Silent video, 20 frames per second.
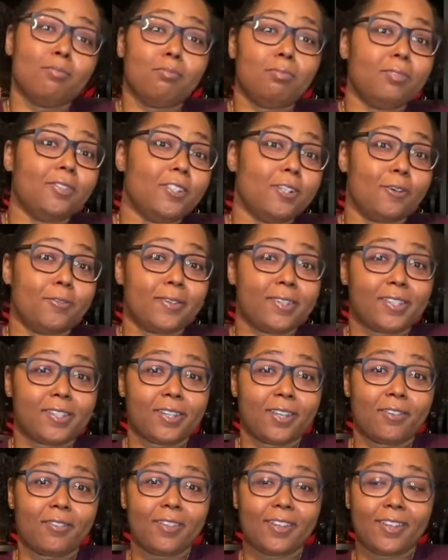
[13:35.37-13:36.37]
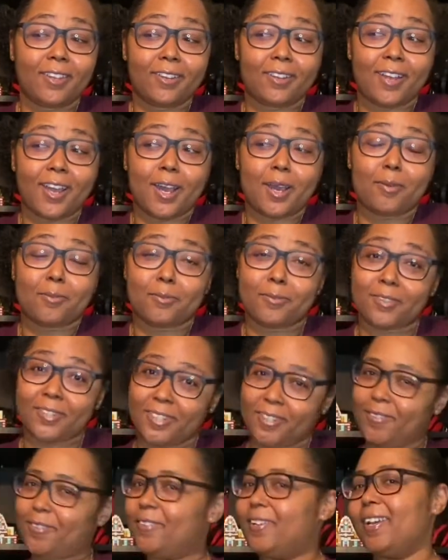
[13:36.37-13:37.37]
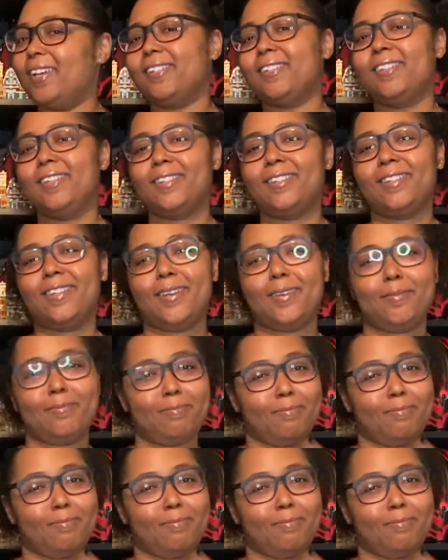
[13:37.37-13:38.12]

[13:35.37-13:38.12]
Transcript: So until then, I will see you guys next time.